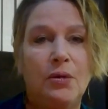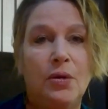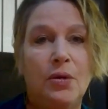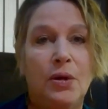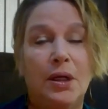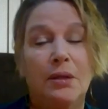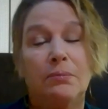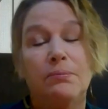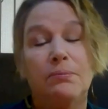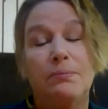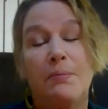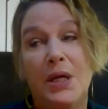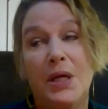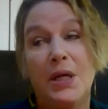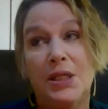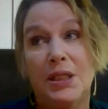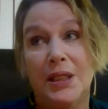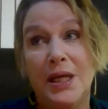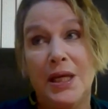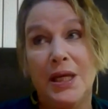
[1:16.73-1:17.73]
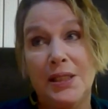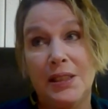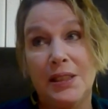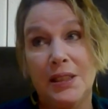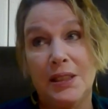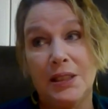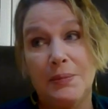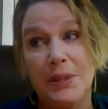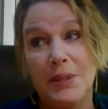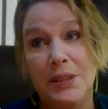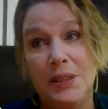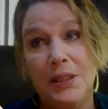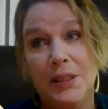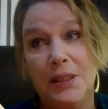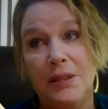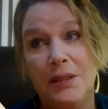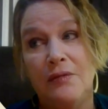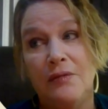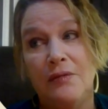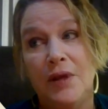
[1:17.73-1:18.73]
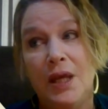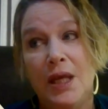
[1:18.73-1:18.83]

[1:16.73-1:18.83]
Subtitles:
or much less expensive